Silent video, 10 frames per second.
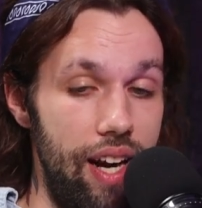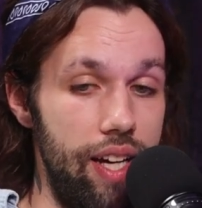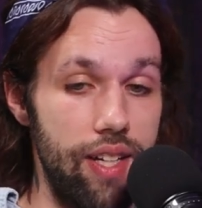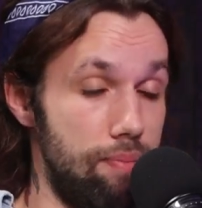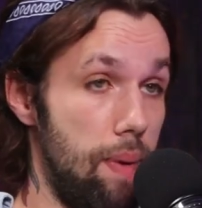And
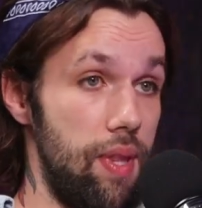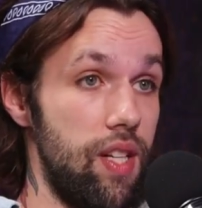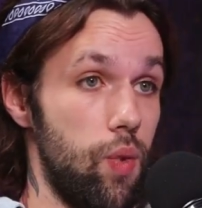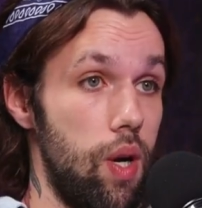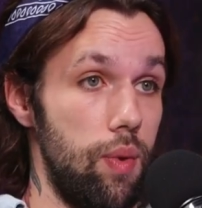I guess maybe
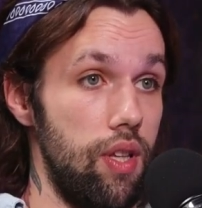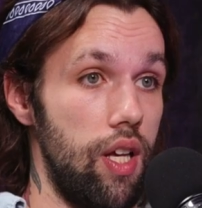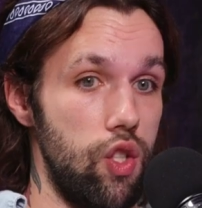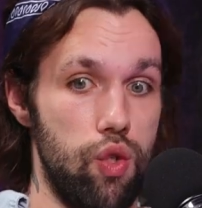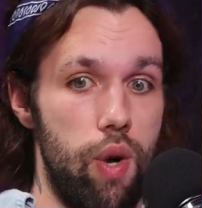that's why we
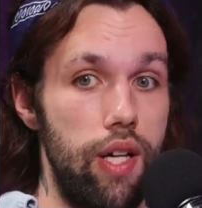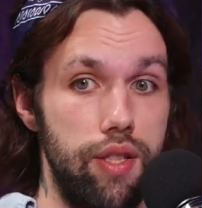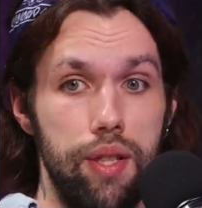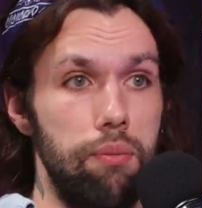like drank to